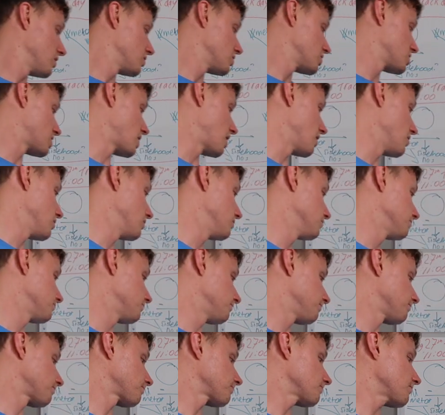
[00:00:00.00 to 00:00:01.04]
So
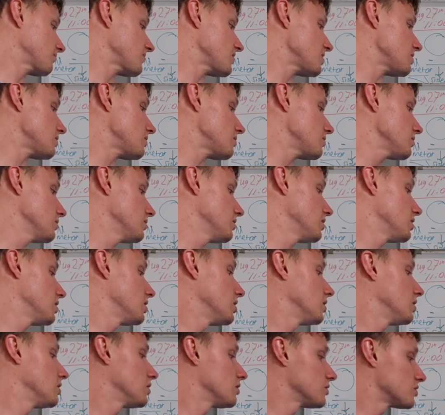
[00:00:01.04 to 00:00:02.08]

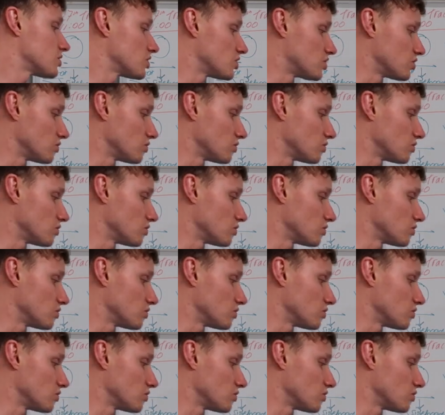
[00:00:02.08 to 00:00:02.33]
to